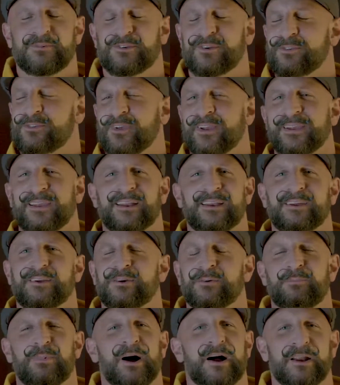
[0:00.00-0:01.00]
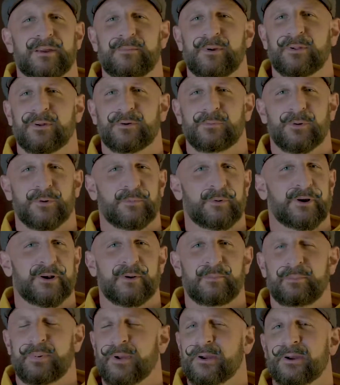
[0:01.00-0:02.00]
Just like any good bodybuilder, we're bringing
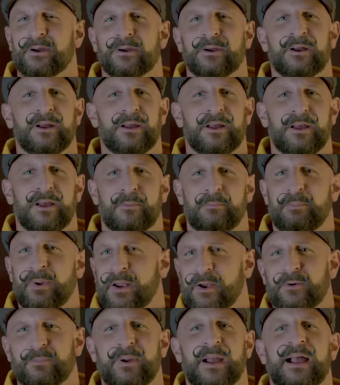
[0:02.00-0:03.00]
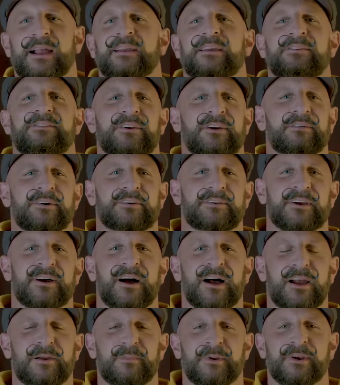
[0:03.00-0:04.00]
a bigger, better package every
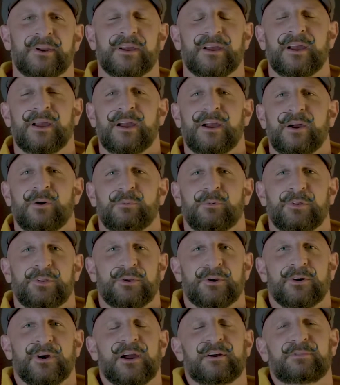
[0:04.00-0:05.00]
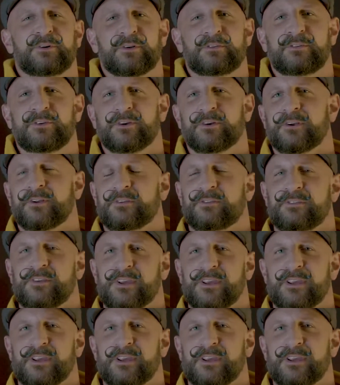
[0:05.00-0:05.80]
time. And with your efforts, you're going to